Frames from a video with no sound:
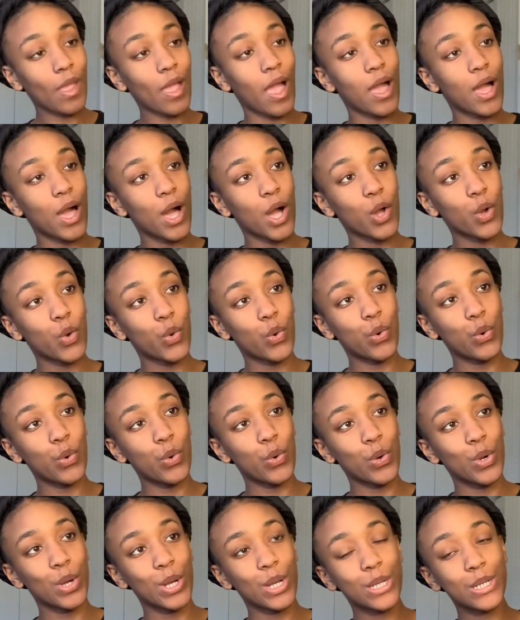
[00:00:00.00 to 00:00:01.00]
A
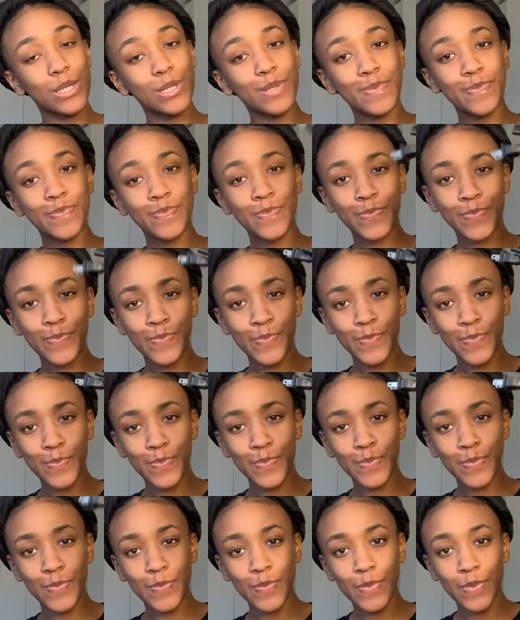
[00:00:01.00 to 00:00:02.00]
cord.
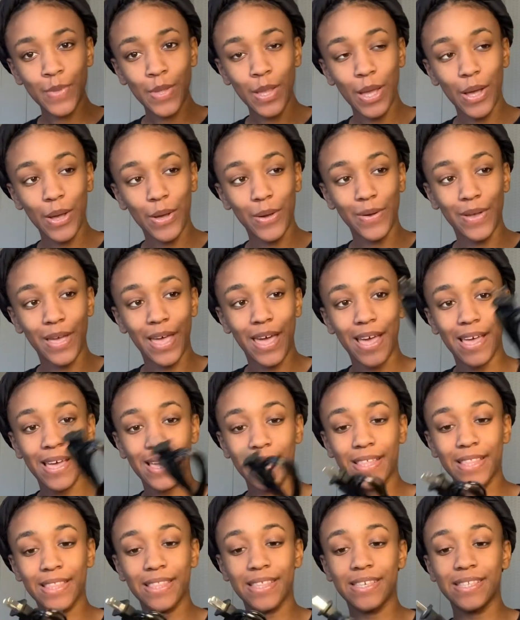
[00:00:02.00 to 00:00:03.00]

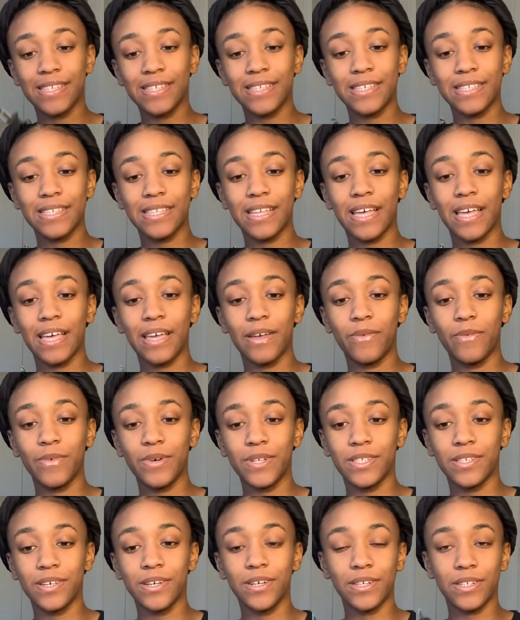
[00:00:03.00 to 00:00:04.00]
Okay, this looks like what's
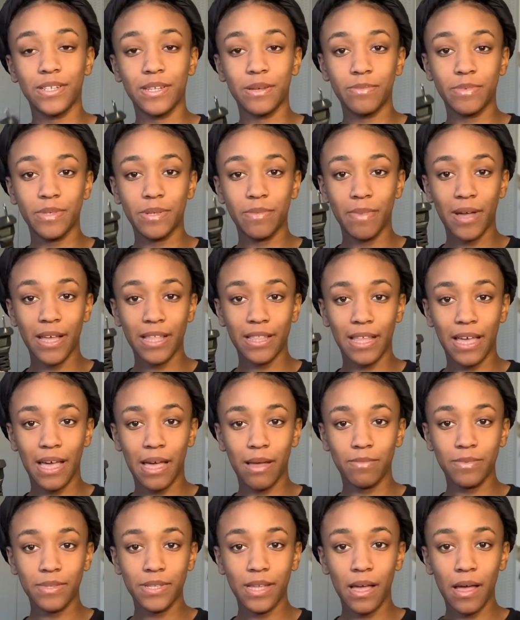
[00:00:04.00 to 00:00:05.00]
hooked up to my
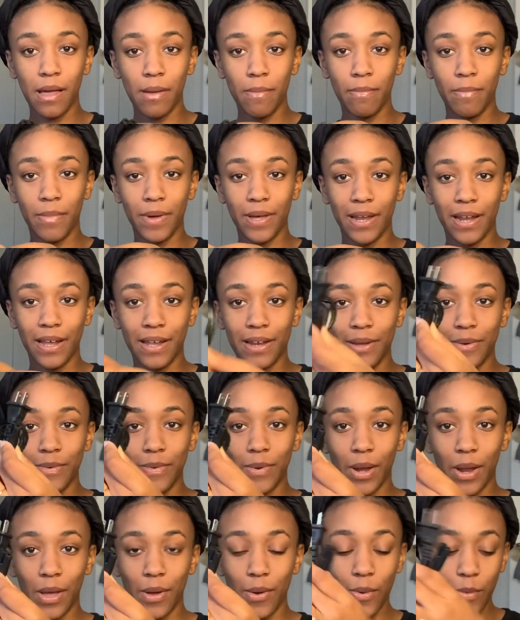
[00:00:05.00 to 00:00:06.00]
laptop, but I don't
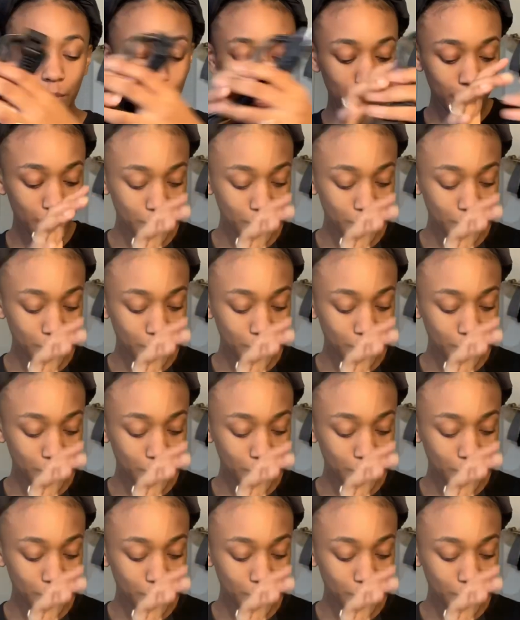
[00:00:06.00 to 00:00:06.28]
know.